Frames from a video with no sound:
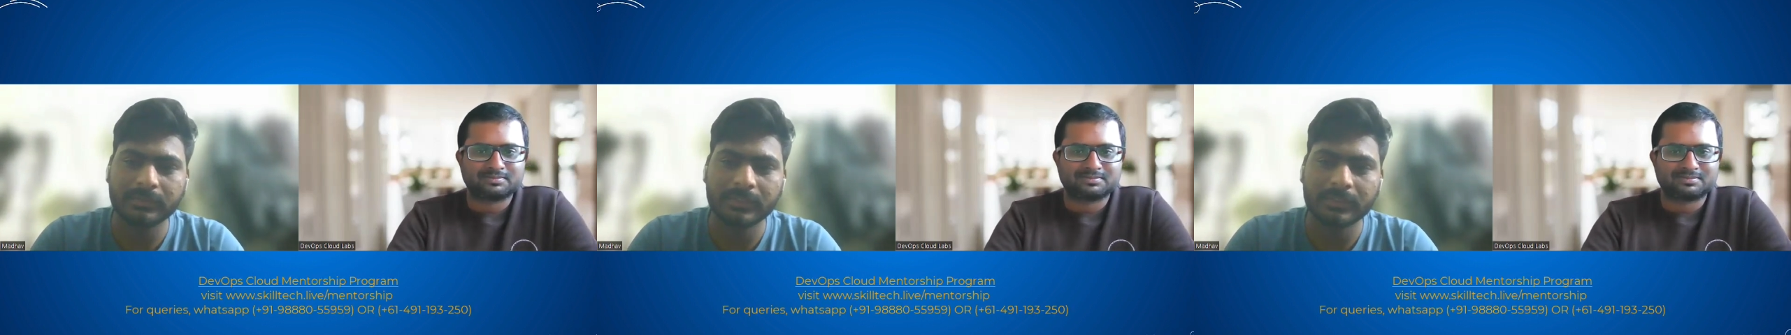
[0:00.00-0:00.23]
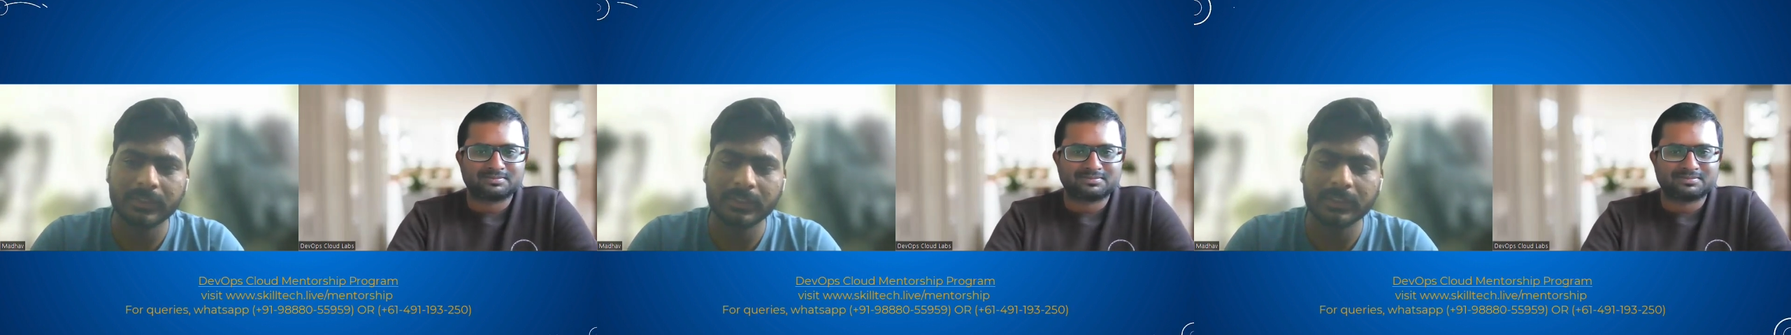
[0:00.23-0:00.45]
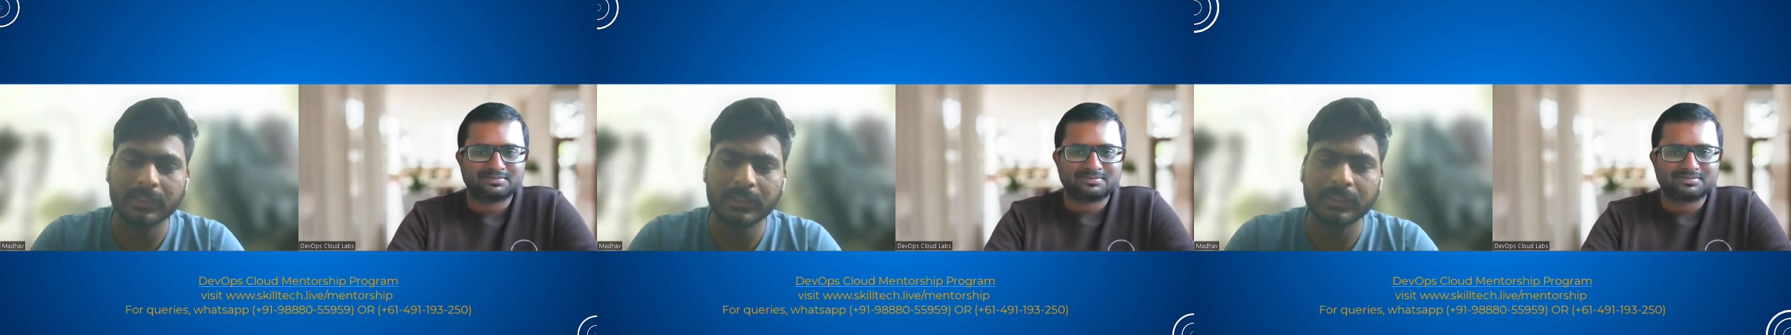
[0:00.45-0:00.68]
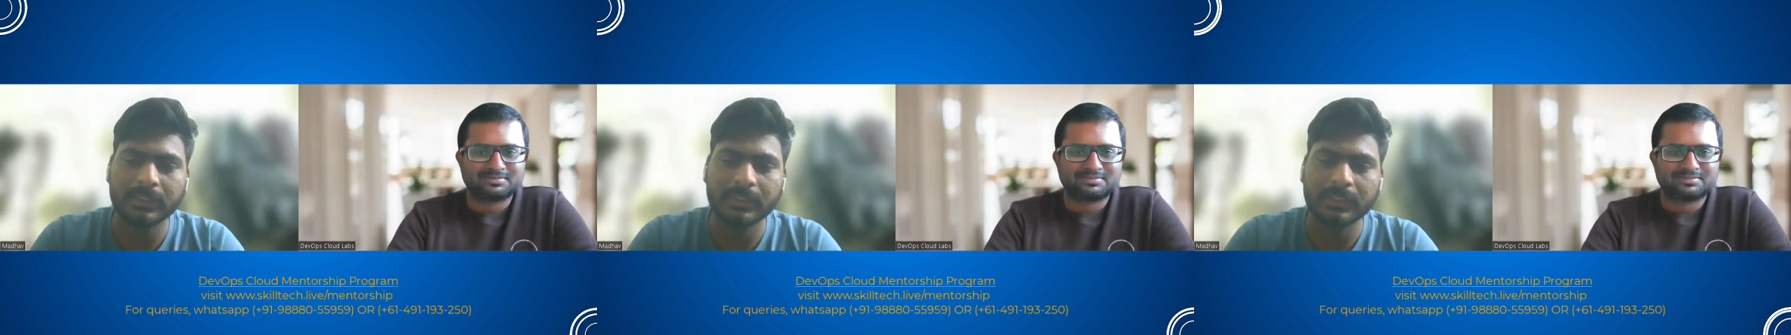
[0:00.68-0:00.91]

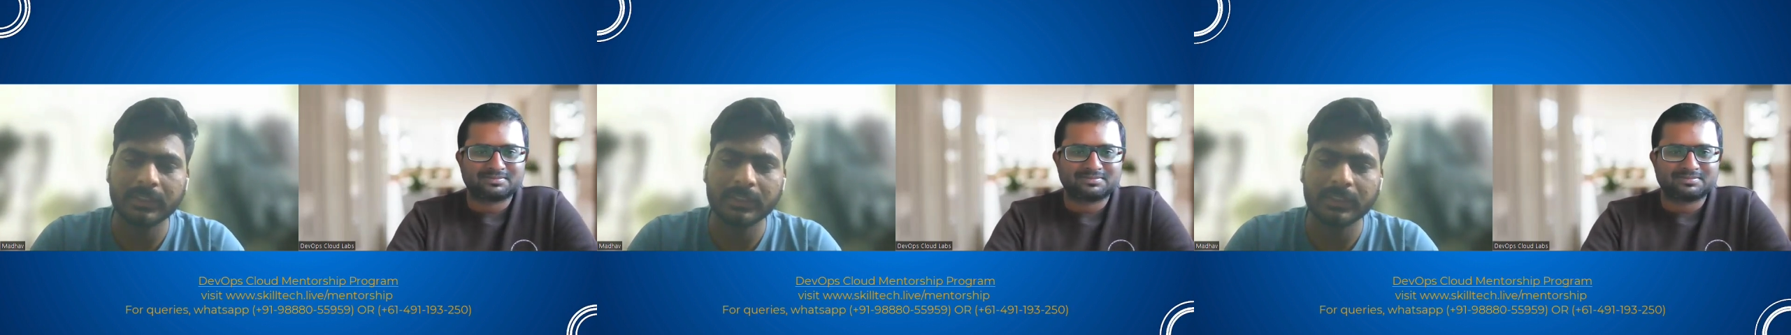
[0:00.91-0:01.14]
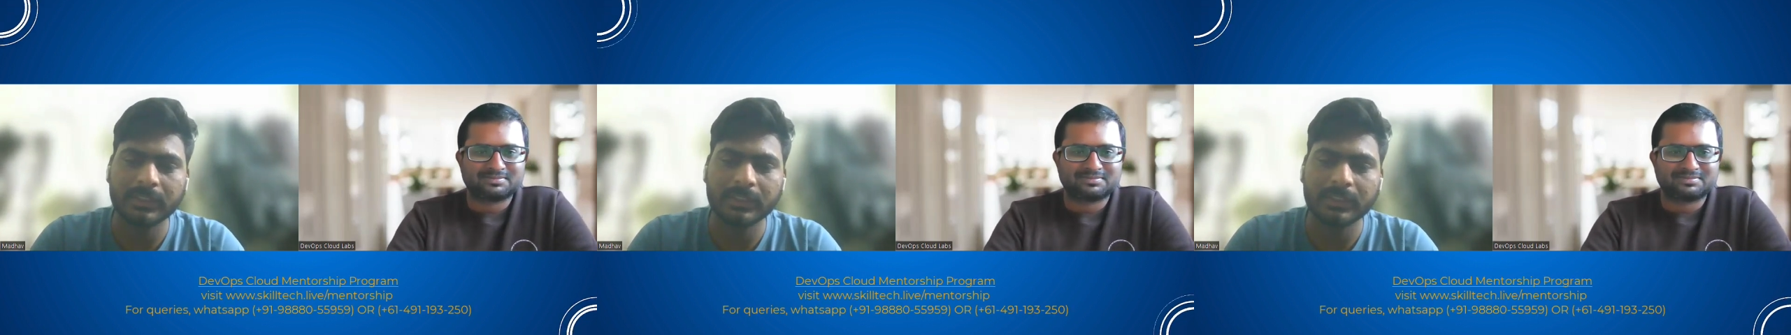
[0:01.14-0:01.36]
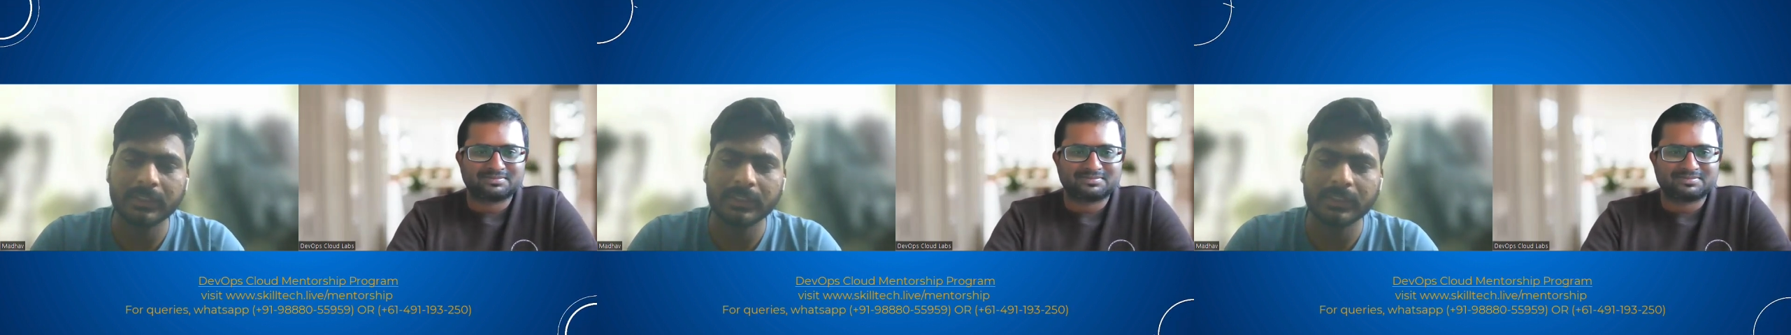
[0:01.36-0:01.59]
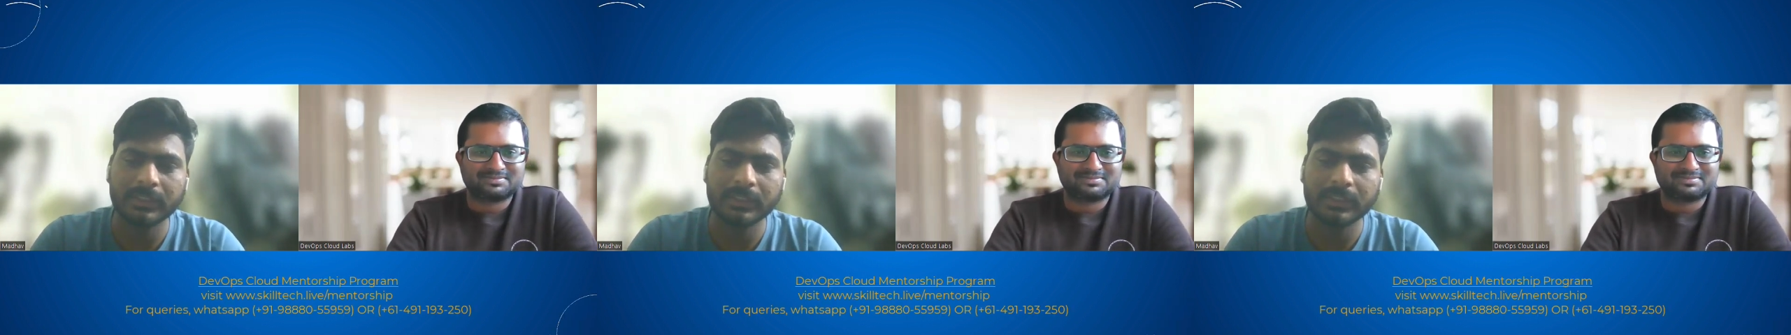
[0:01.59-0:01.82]

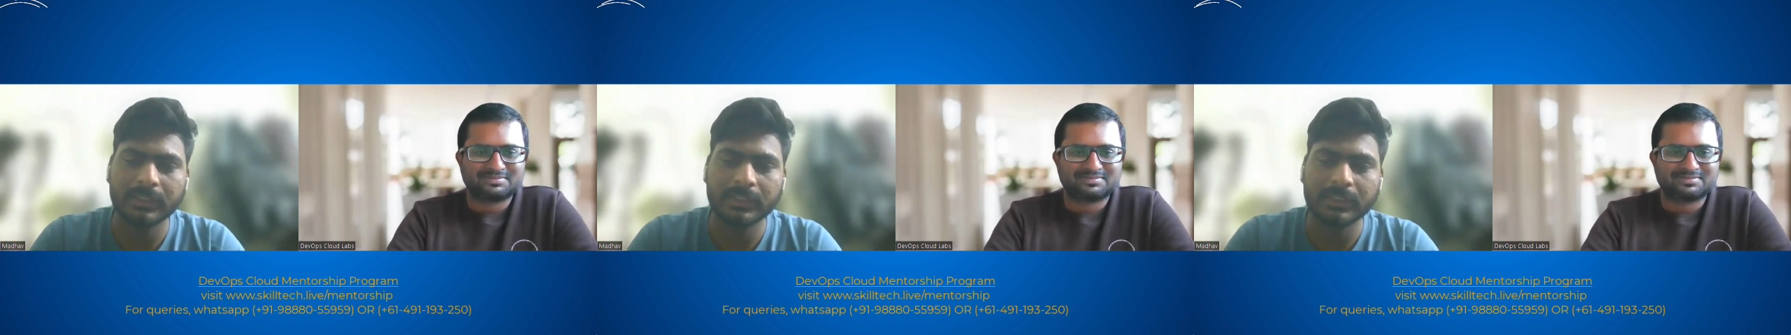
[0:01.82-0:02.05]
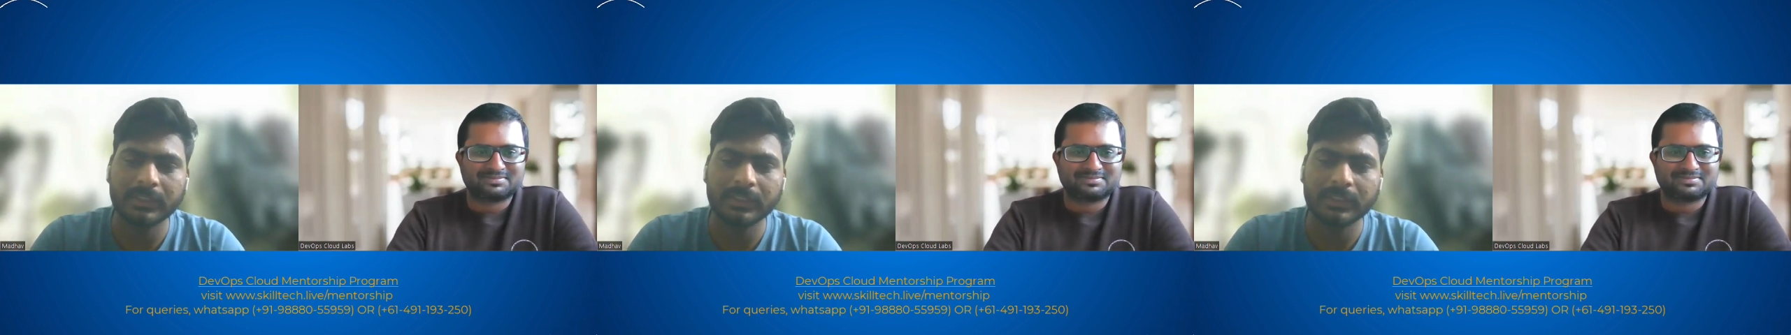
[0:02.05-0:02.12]
Nothing is said.